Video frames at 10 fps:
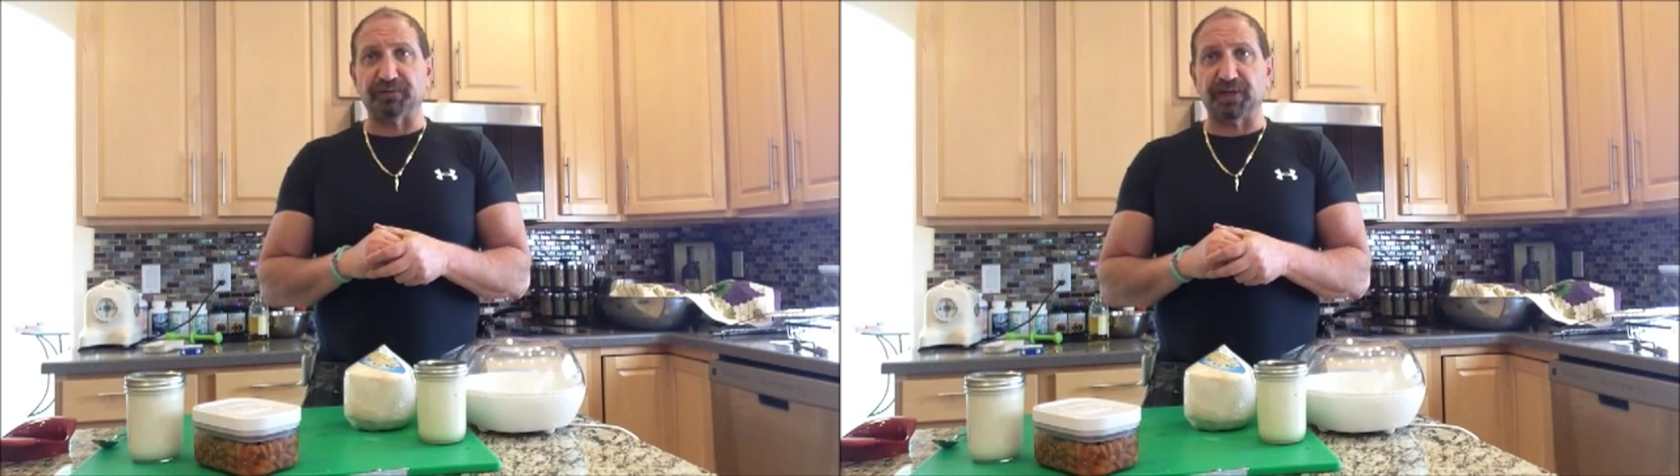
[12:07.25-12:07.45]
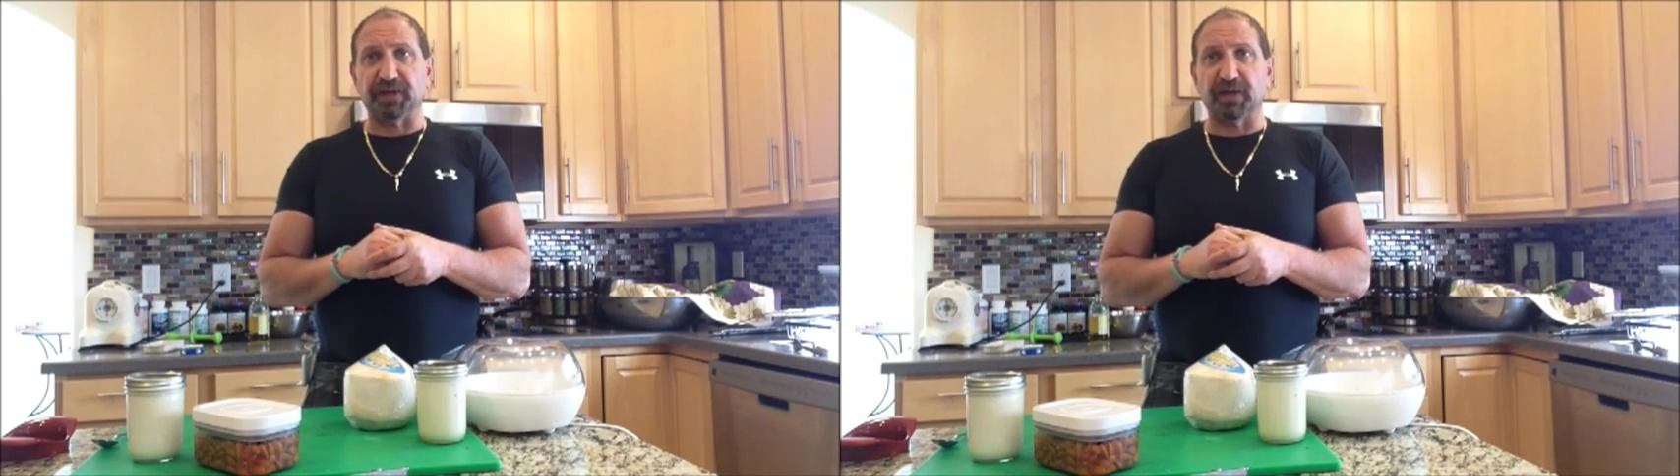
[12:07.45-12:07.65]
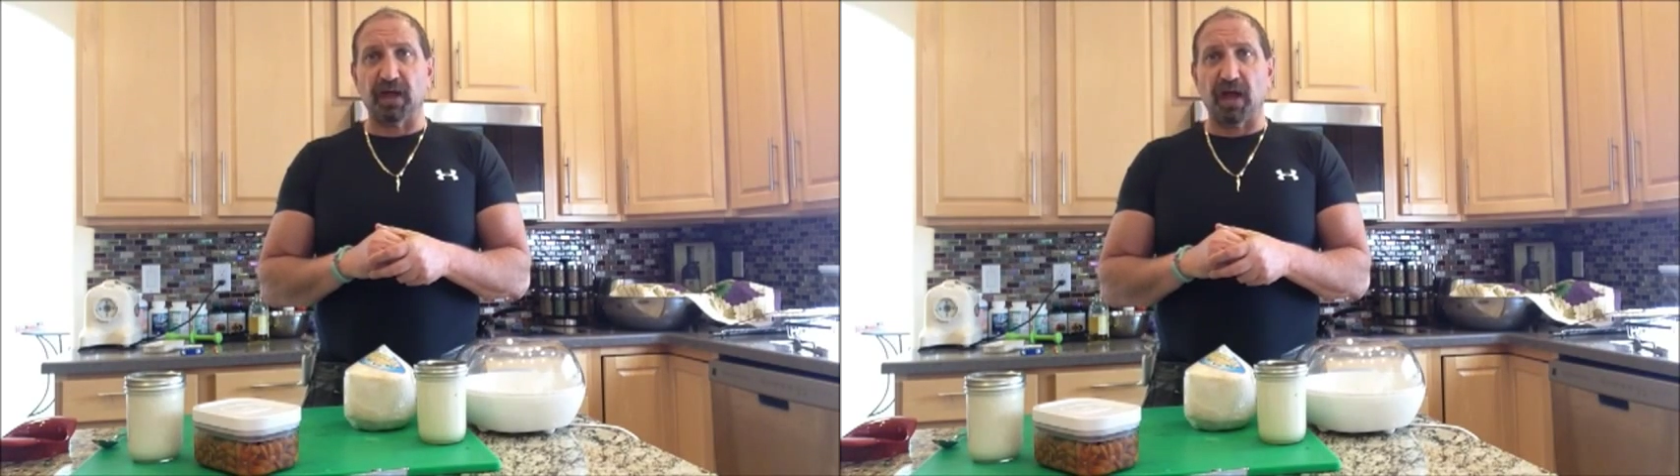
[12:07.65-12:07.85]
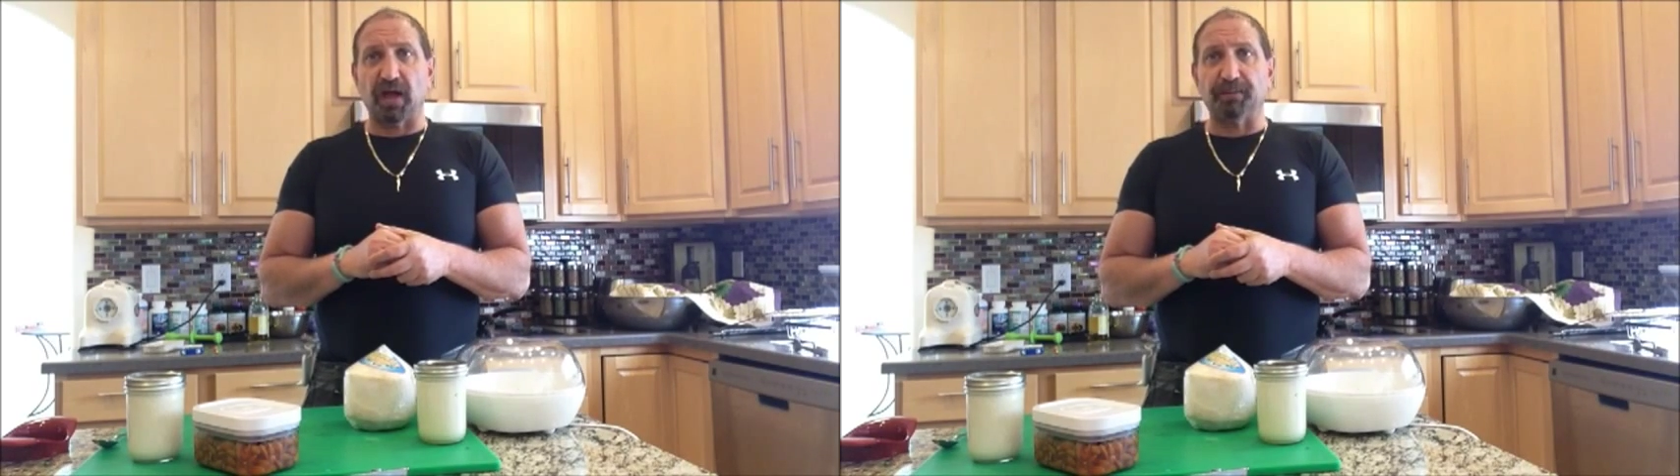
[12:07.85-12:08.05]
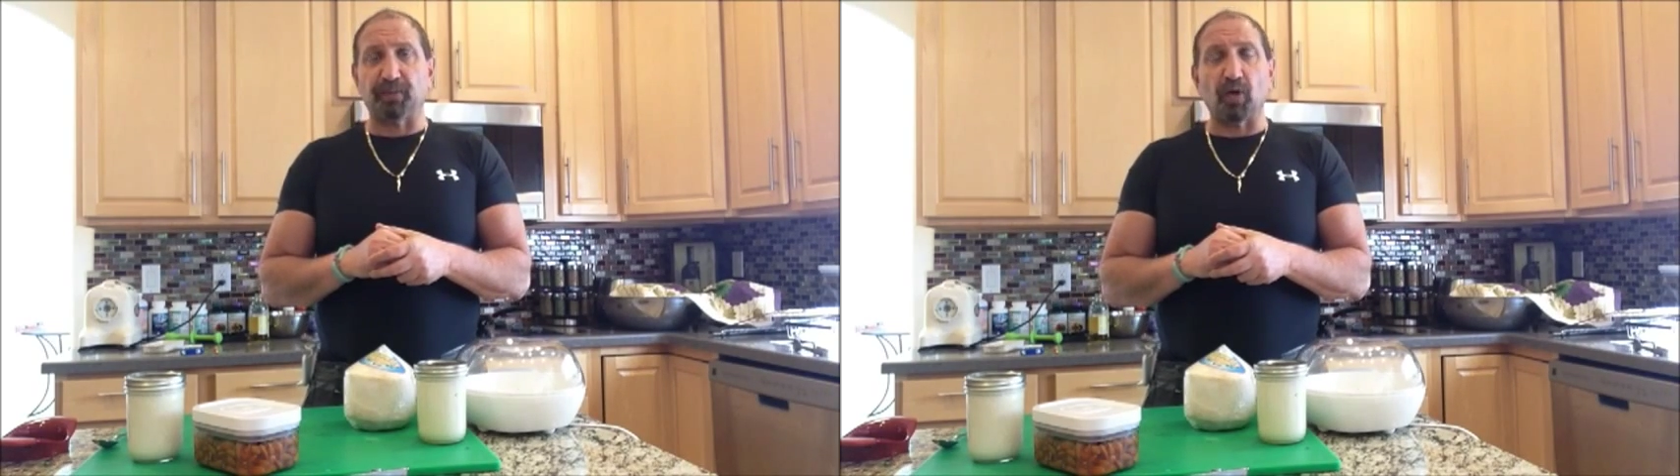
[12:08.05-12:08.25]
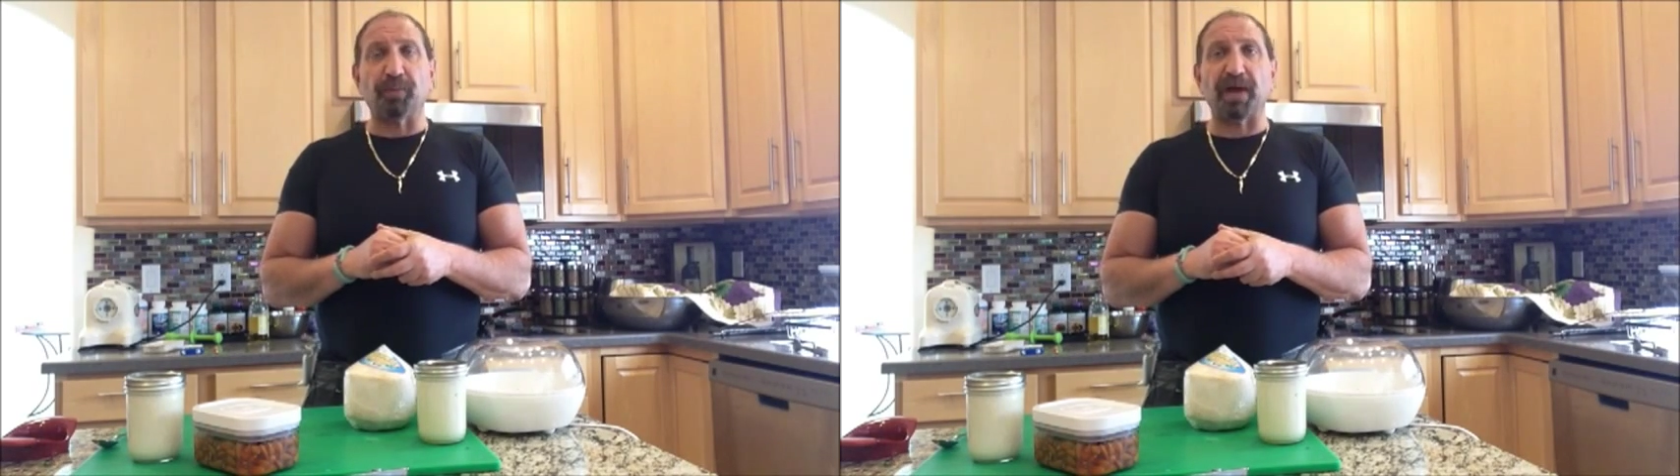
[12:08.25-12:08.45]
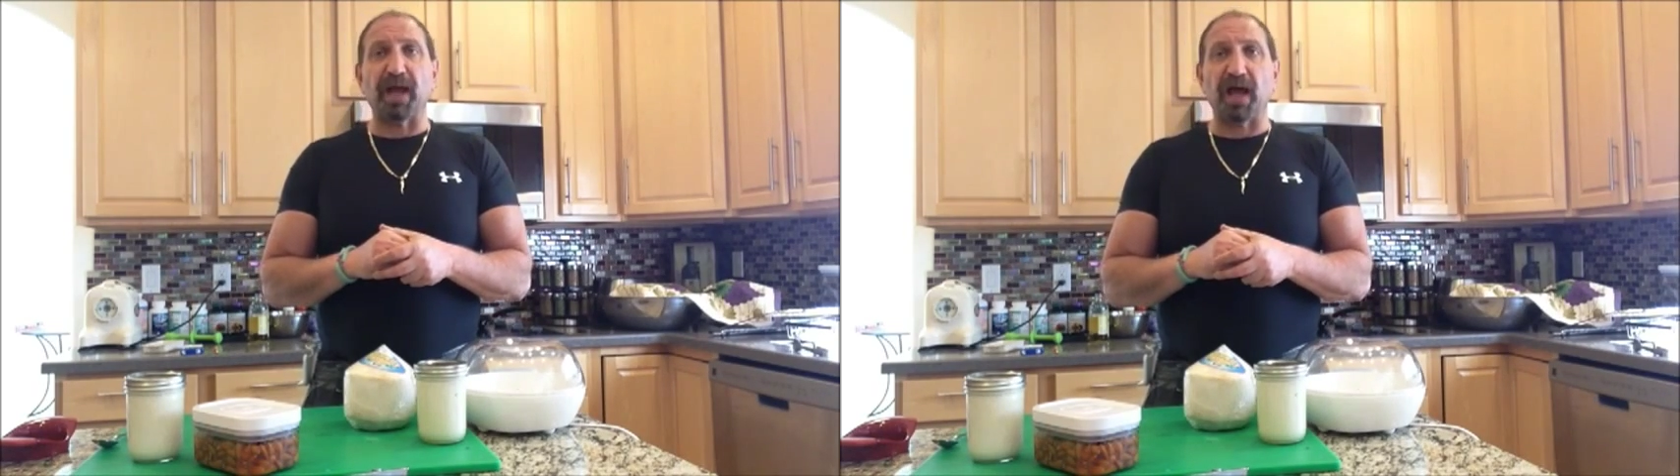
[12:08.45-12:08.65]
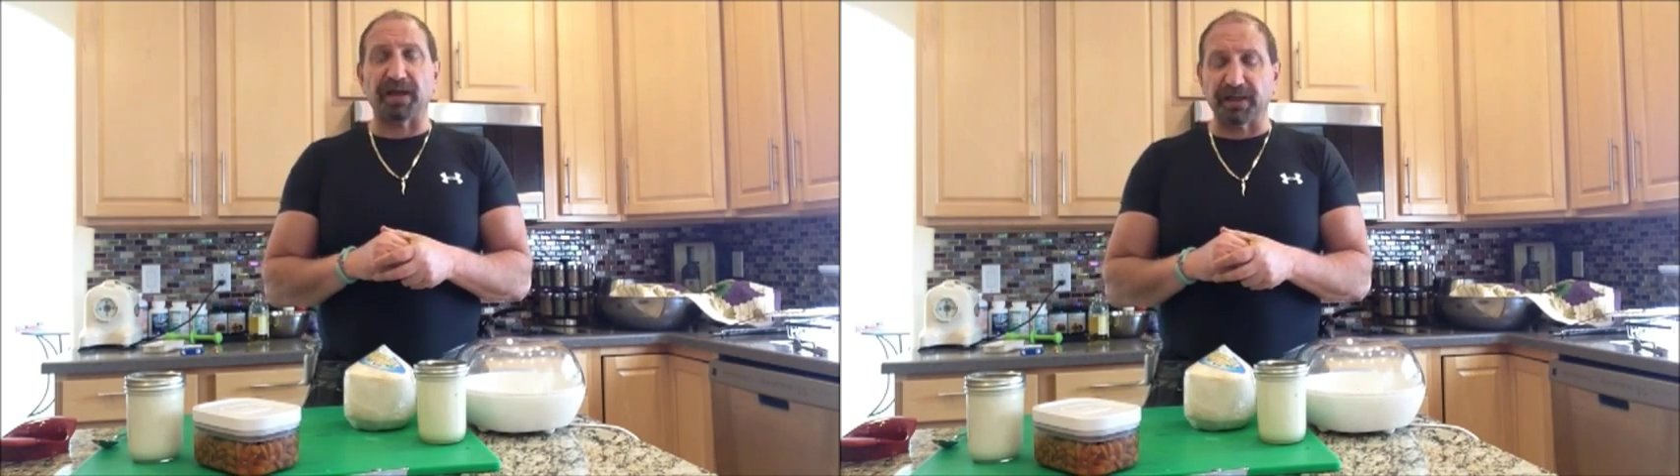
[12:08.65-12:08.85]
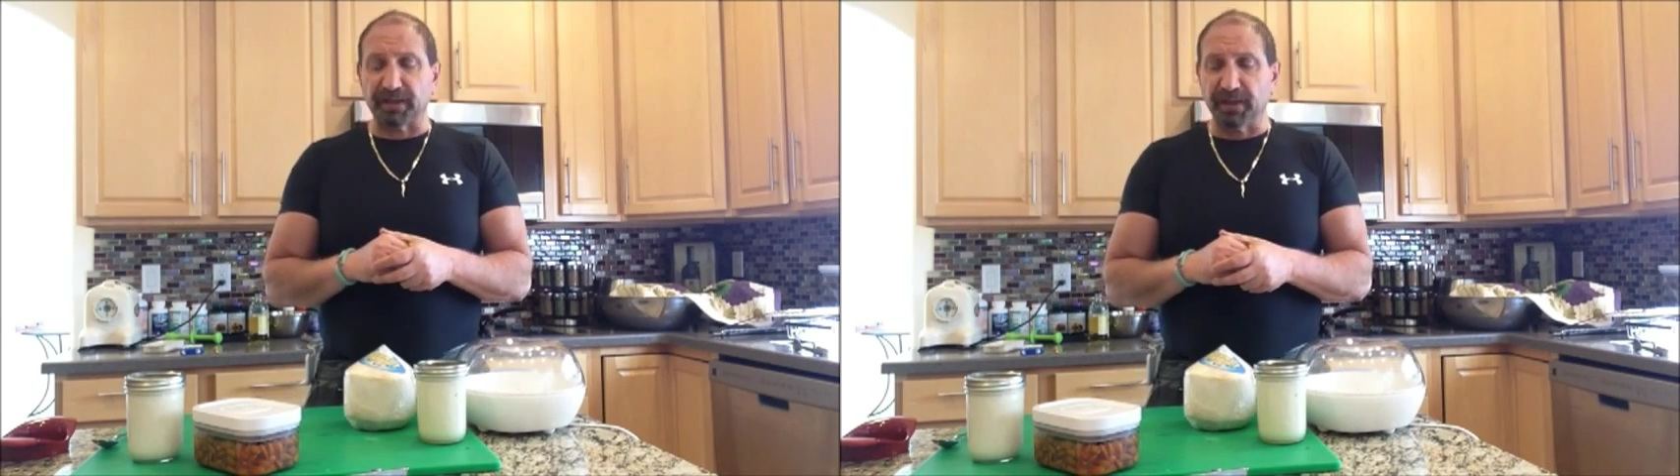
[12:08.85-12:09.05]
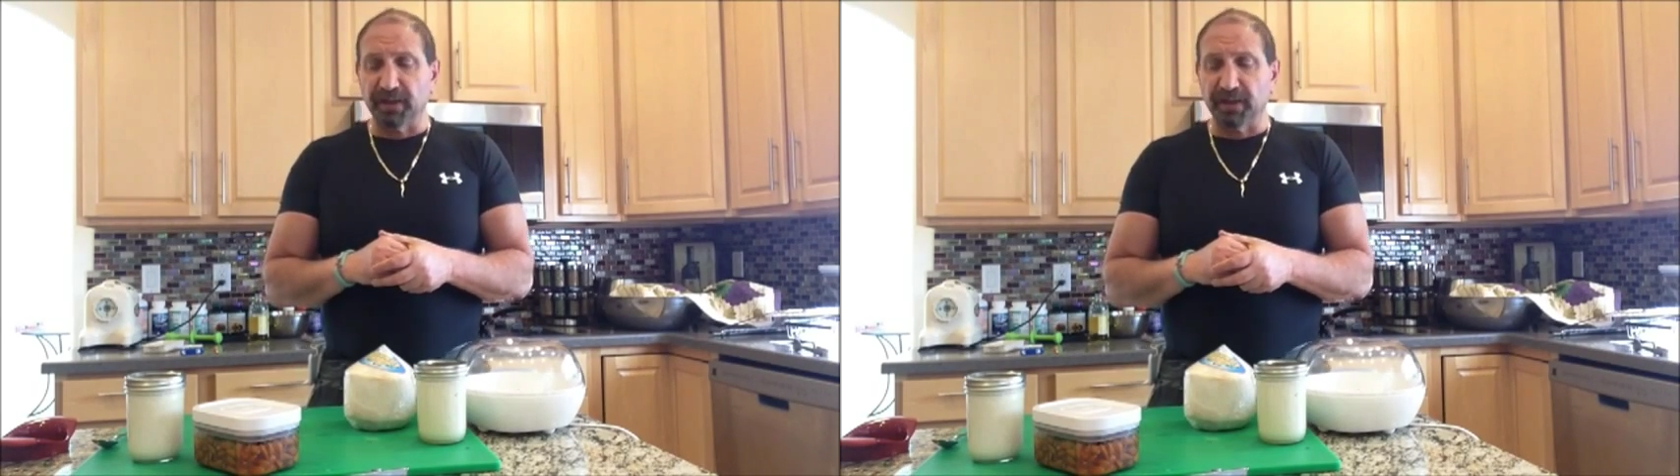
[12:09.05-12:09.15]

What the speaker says: the probiotic,